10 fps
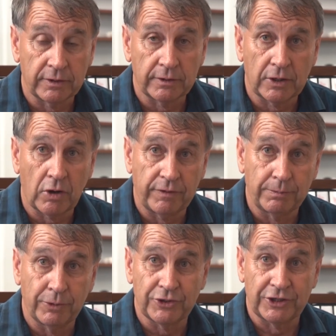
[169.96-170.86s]
coffee
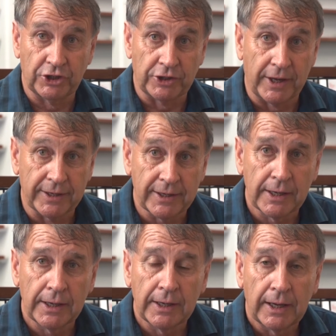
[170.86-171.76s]
burst each day.
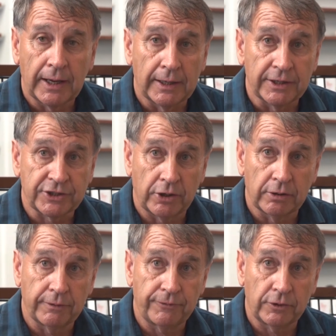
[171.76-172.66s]
So
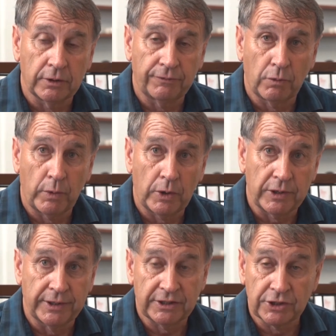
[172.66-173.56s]
if you're well
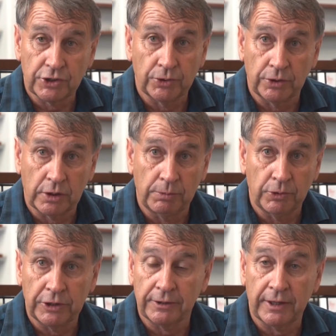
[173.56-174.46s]
connected to your
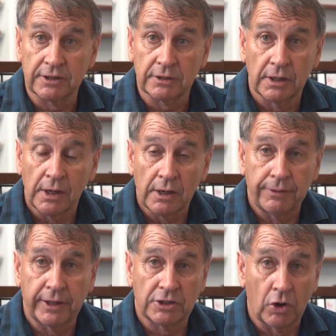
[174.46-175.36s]
community,
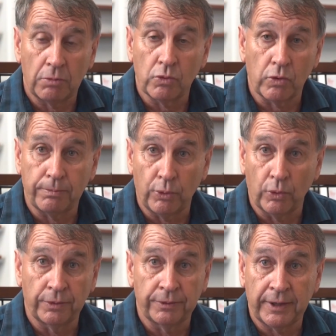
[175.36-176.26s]
that's a lot more
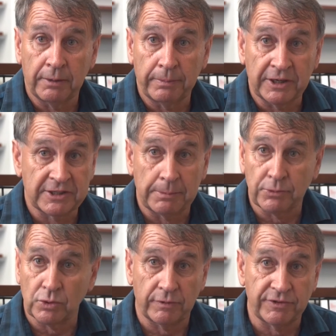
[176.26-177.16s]
important than being some
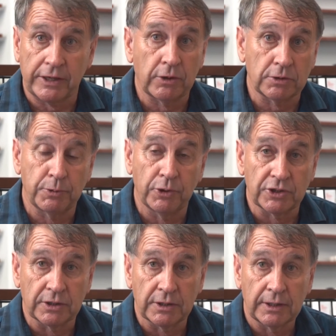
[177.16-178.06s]
sort of
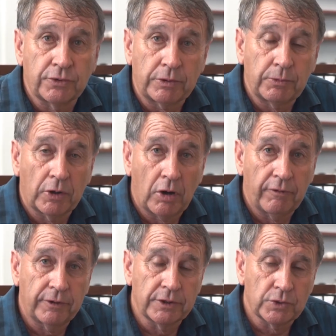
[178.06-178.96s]
salesperson. Drink My
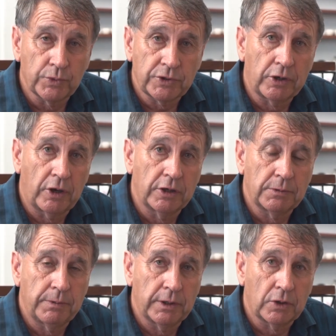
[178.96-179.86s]
Coffee is also going
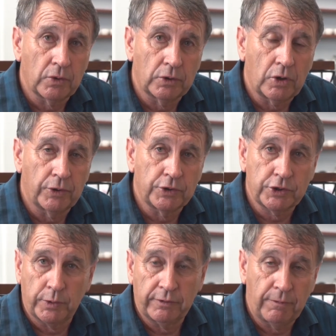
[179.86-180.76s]
to be a good
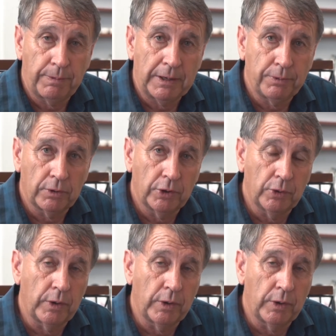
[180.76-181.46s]
conduit for people who